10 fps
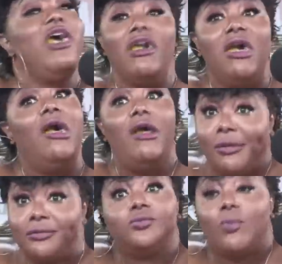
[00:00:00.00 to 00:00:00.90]
No, that shit
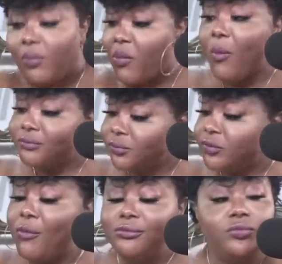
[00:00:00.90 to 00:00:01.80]
ain't cold. That shit ain't
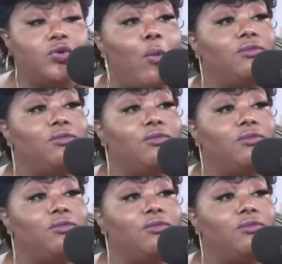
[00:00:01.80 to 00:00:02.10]
gonna fly,